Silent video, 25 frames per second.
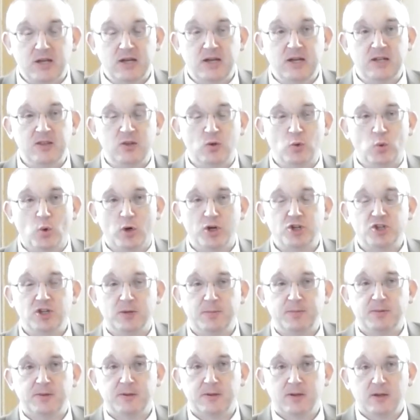in the
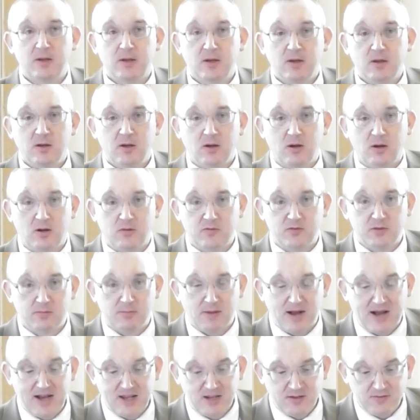worship of the
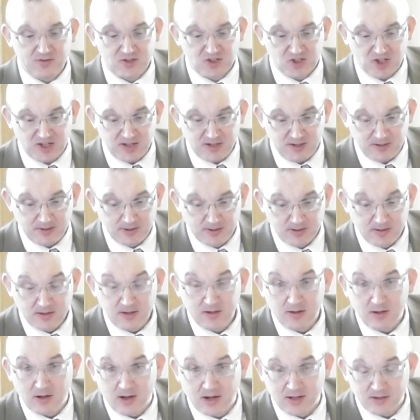man of sin
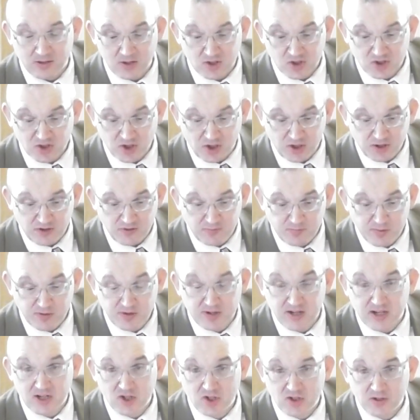and the son of
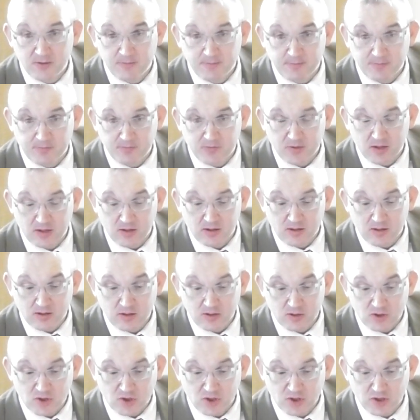perdition,
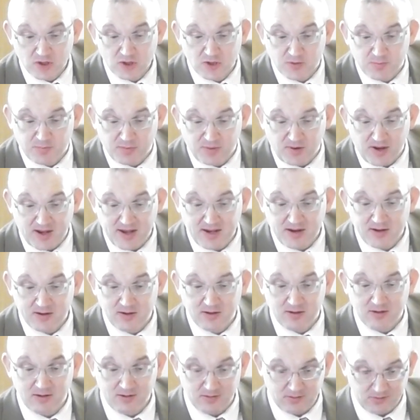just
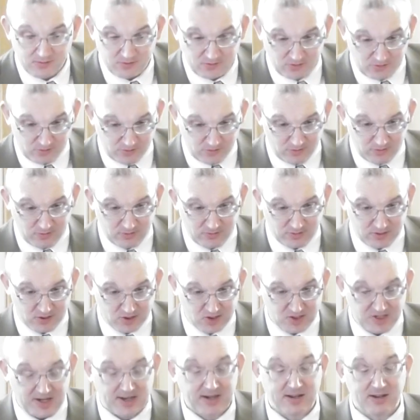prior to the
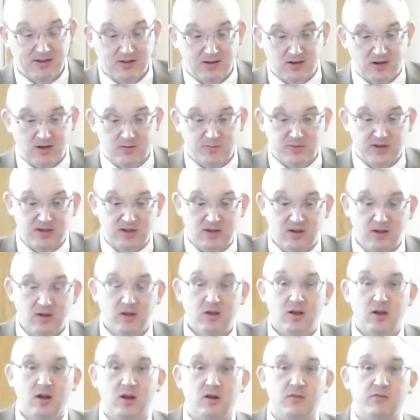second coming
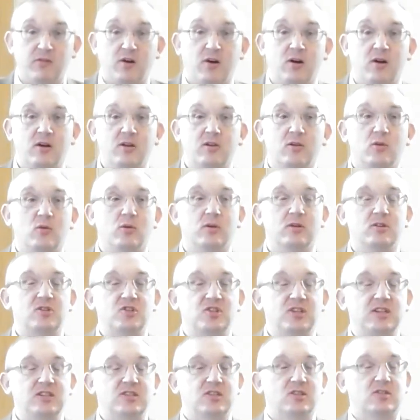of our Lord
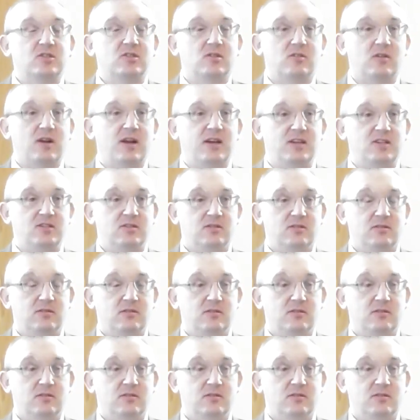Jesus Christ.